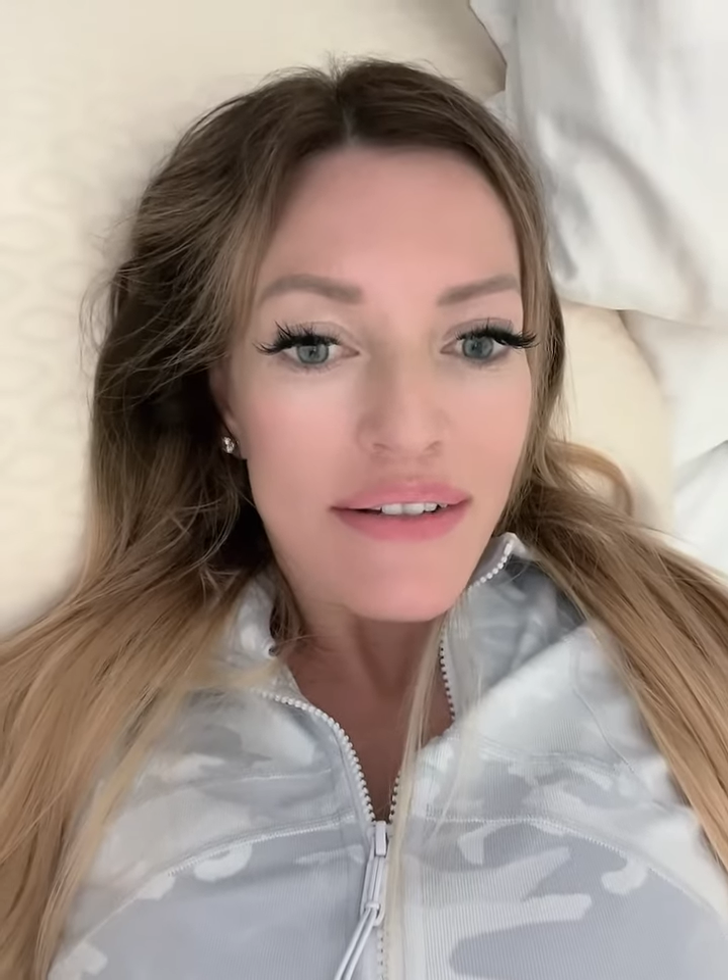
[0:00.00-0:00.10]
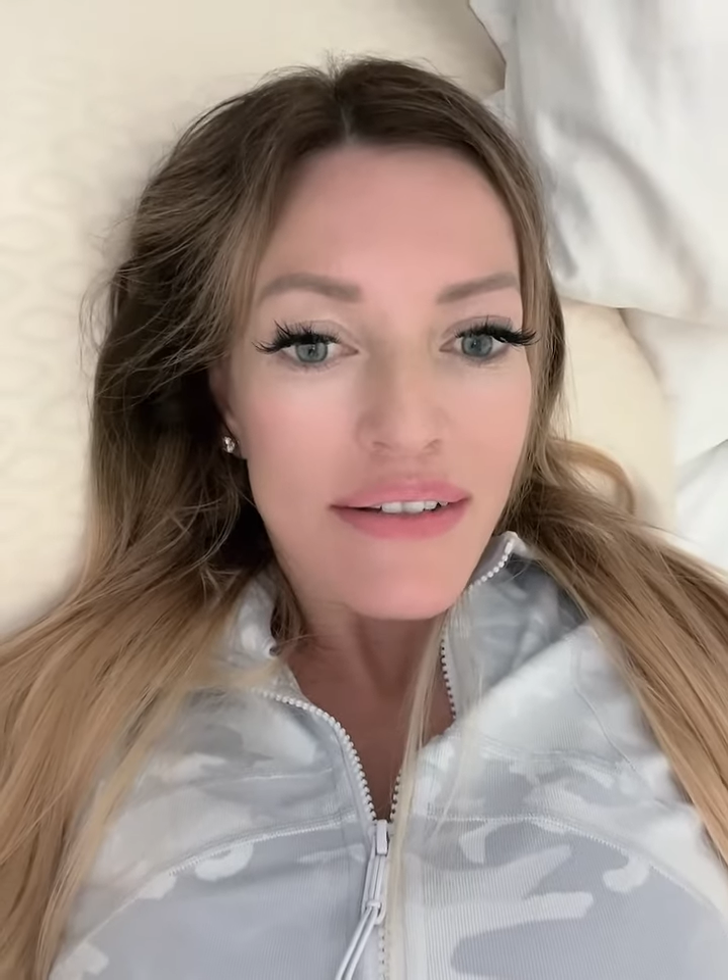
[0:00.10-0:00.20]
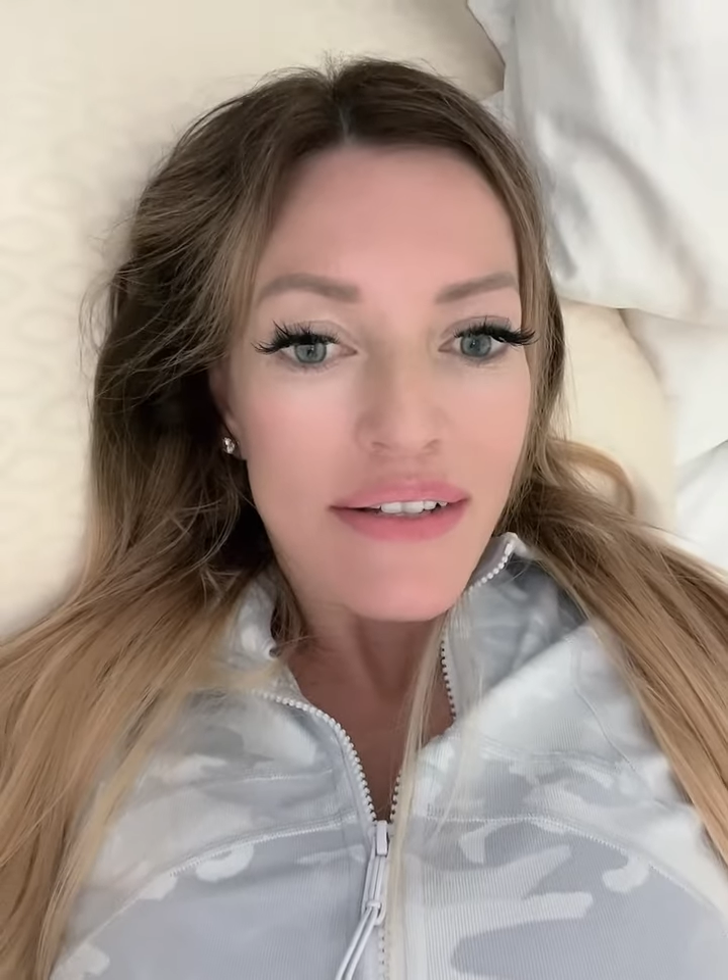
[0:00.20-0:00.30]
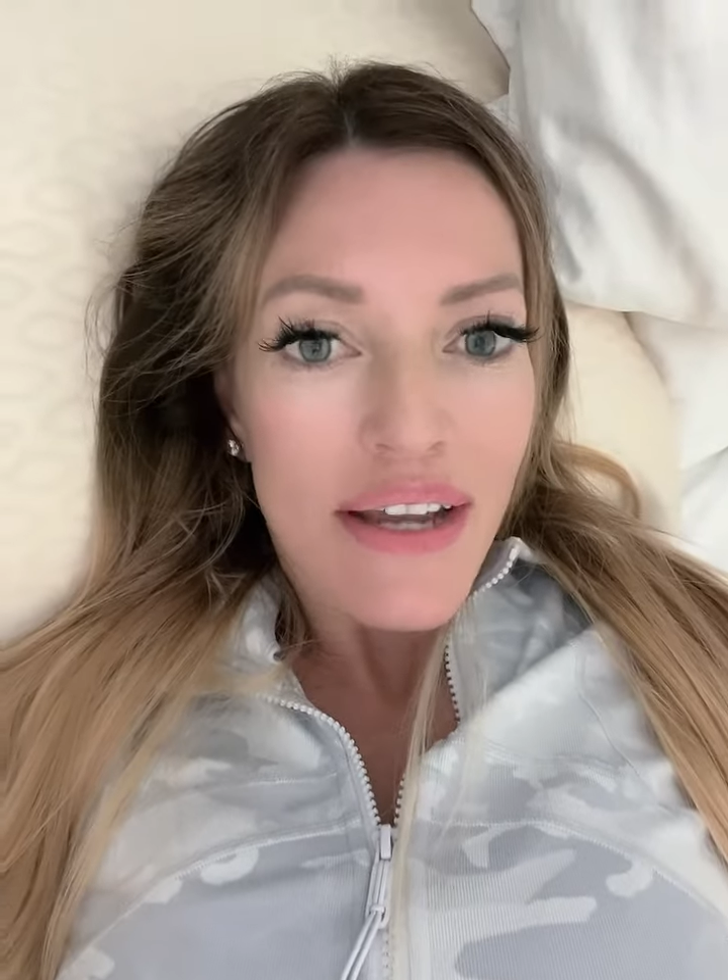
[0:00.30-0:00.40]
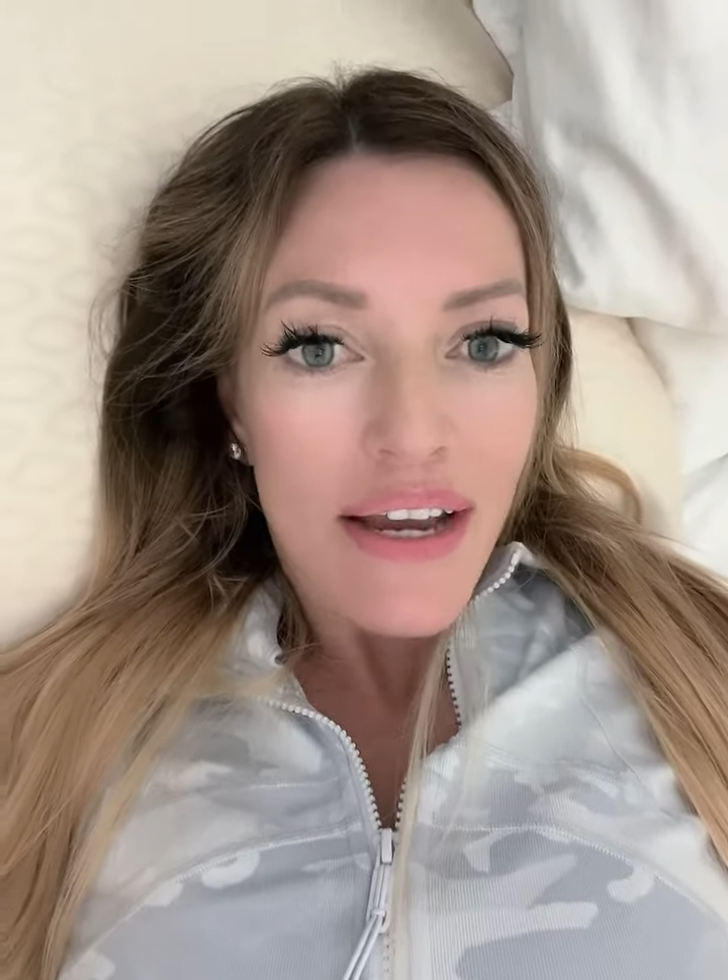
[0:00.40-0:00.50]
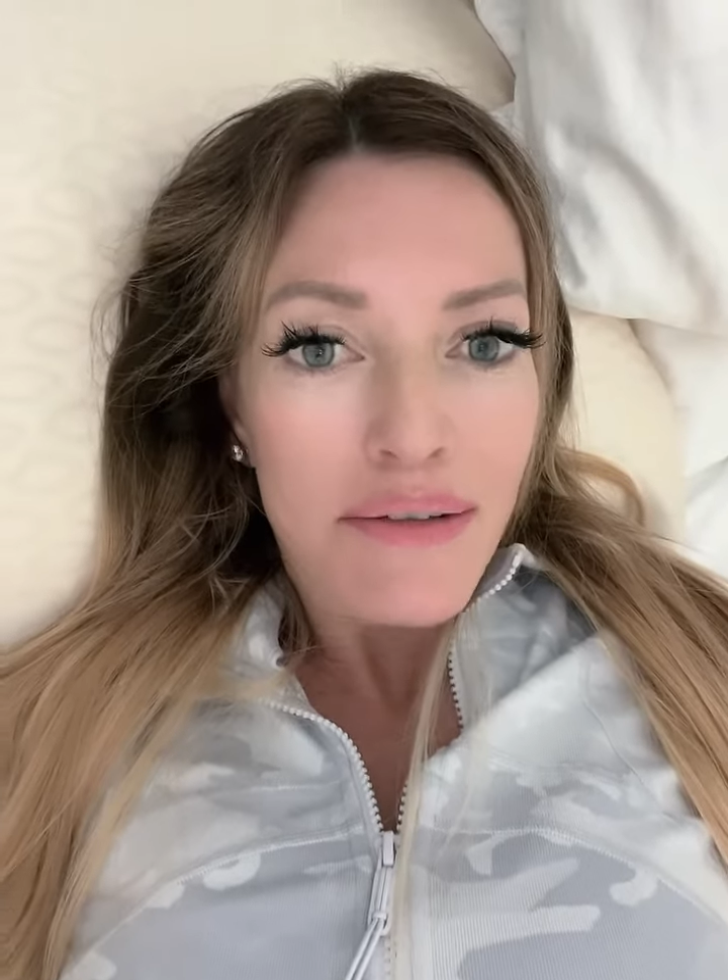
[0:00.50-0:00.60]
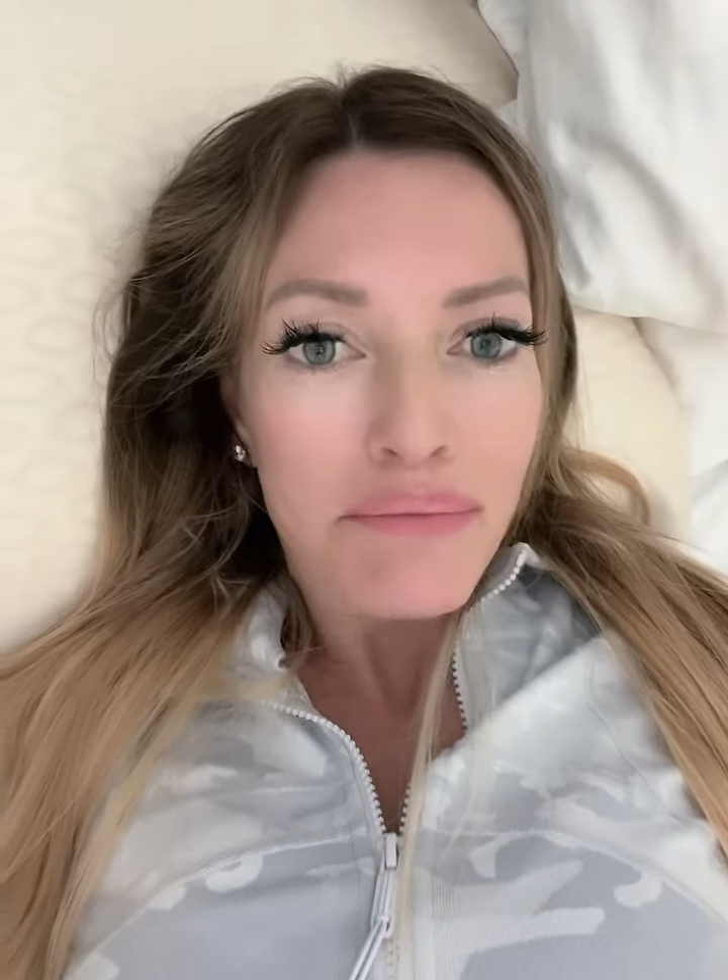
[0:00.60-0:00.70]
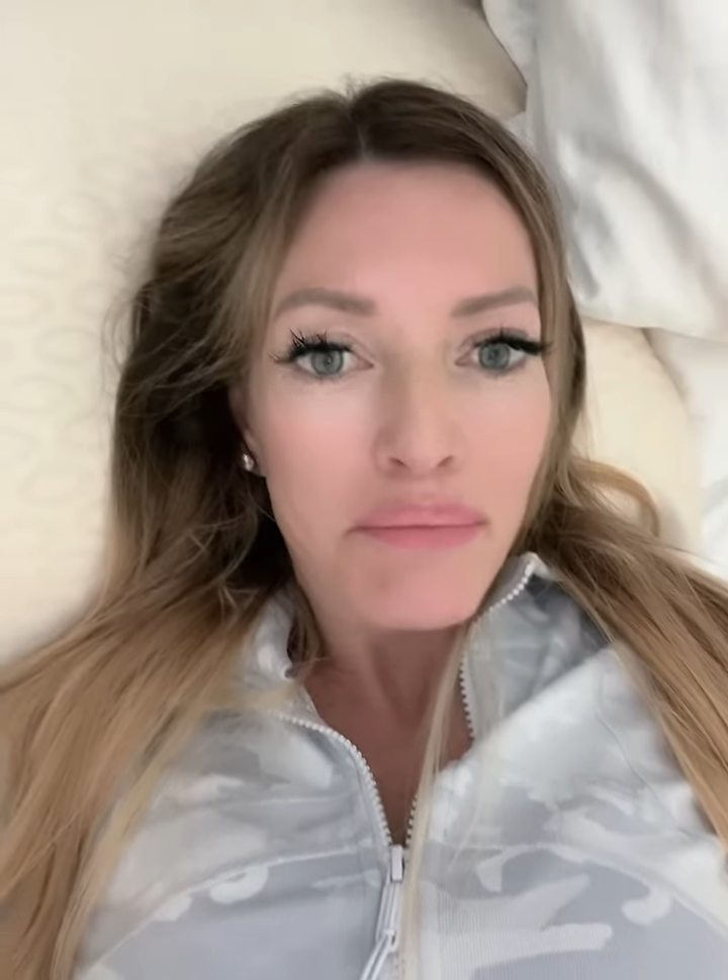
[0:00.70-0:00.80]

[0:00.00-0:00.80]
to date.